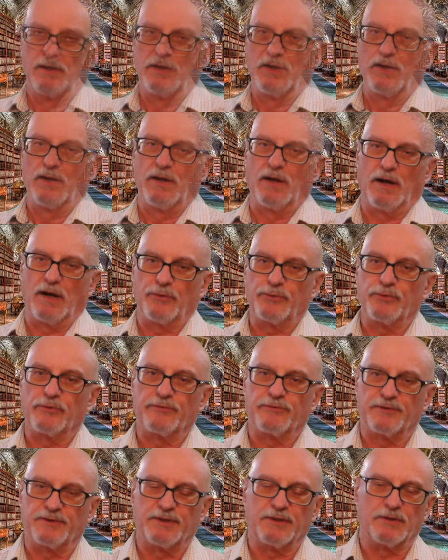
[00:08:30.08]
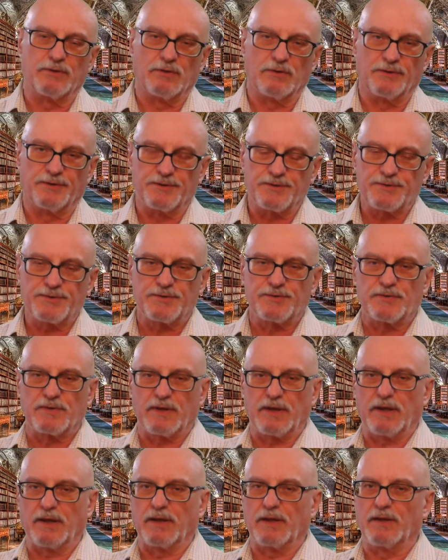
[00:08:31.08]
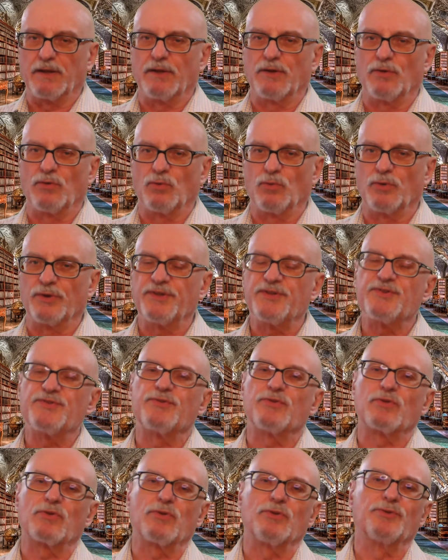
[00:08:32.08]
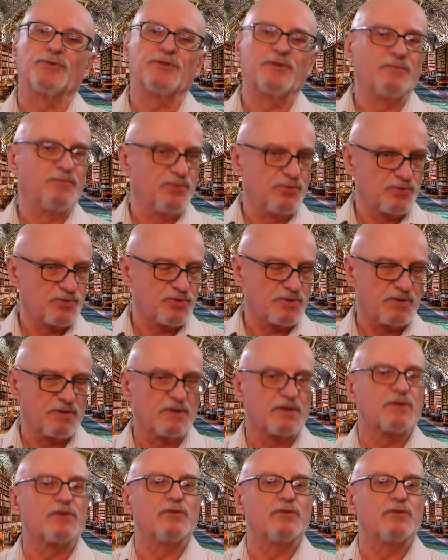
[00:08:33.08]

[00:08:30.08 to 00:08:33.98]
How you fit in all this, and what is your contribution